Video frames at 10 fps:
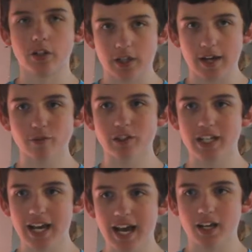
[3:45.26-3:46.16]
your
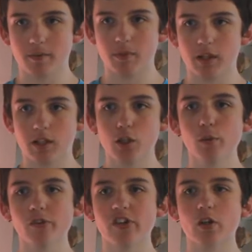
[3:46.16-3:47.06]
everyday atom, you
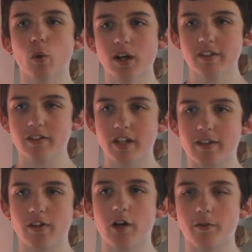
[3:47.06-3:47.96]
will see
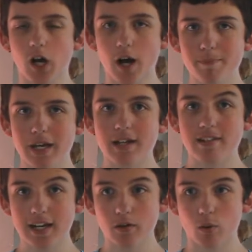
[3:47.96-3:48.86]
quantities of up and
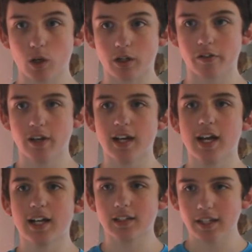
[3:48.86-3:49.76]
down quarks
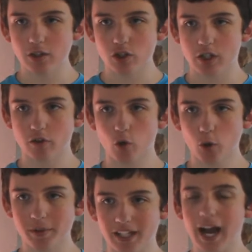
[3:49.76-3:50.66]
and electrons
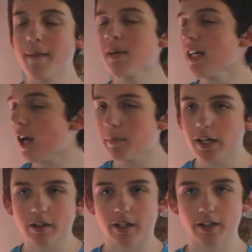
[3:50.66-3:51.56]

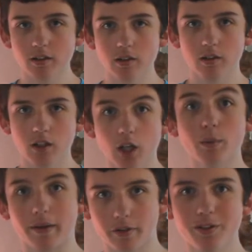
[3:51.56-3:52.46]
appearing
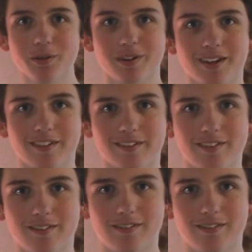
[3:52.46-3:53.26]
around the nucleus.